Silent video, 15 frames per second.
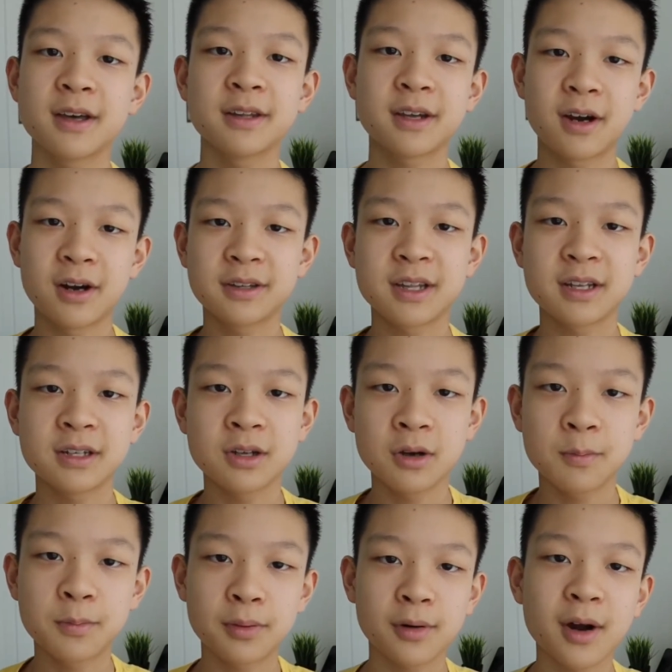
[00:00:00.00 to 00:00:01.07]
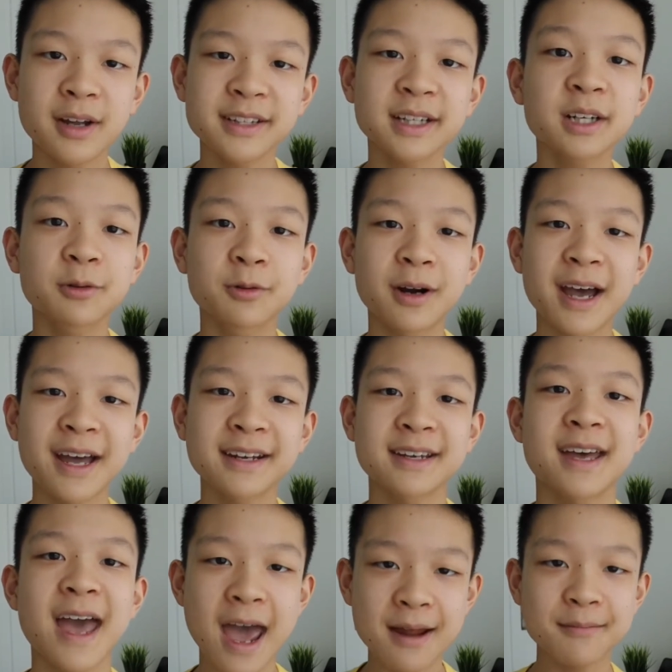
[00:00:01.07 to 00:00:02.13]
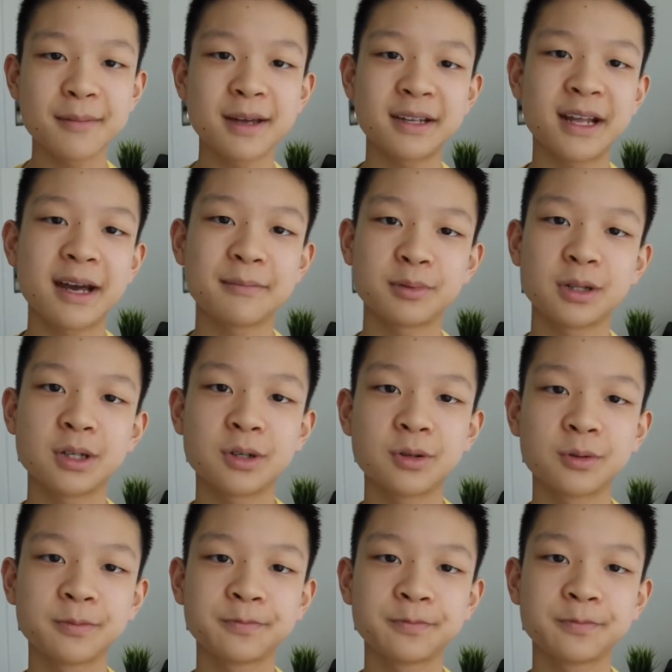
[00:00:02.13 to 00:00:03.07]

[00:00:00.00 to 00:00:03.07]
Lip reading: There are the new Product Red and Midnight Blue.